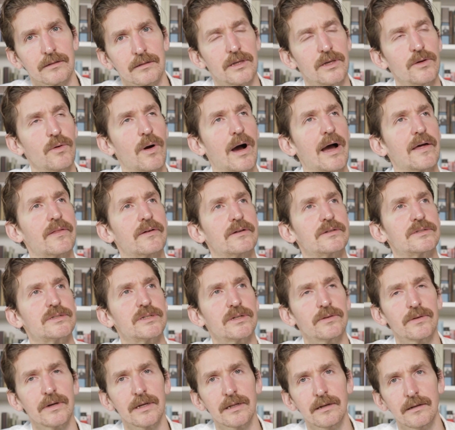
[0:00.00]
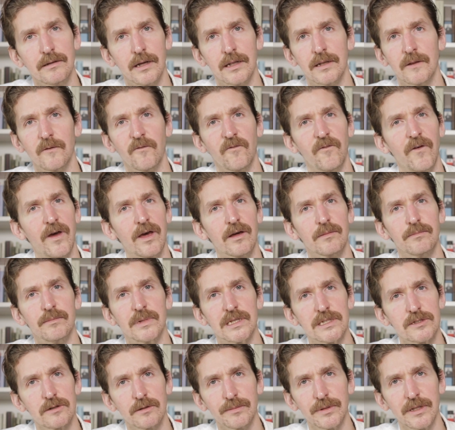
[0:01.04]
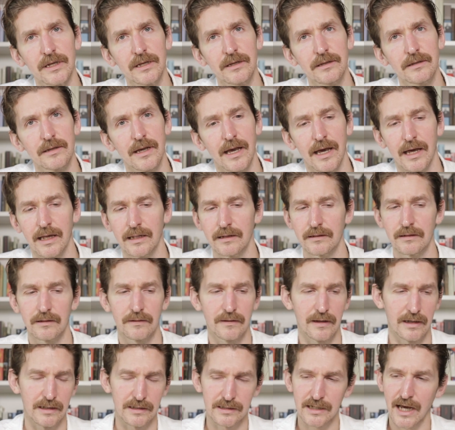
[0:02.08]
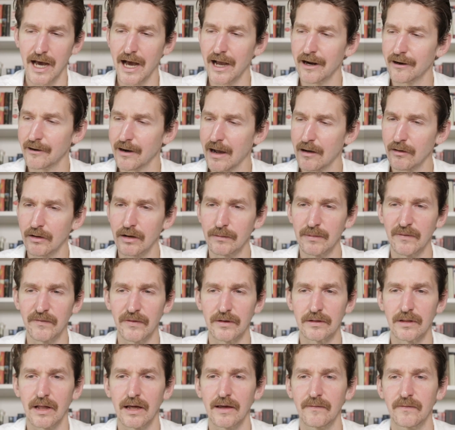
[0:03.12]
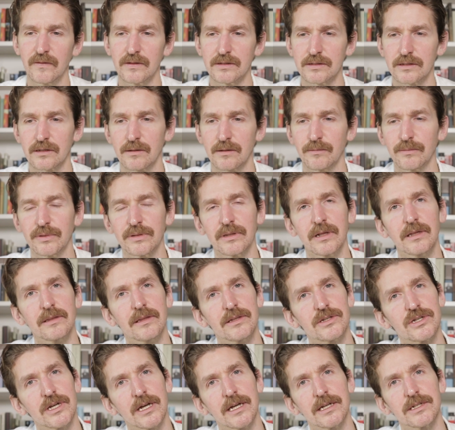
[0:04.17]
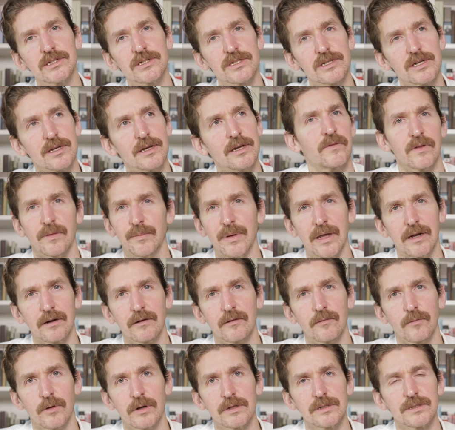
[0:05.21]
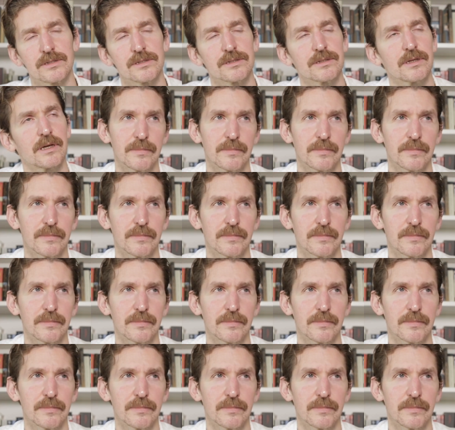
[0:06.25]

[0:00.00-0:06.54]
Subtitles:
You either do it and you fail miserably and the entire outcome of your life is completely changed for the better or worse.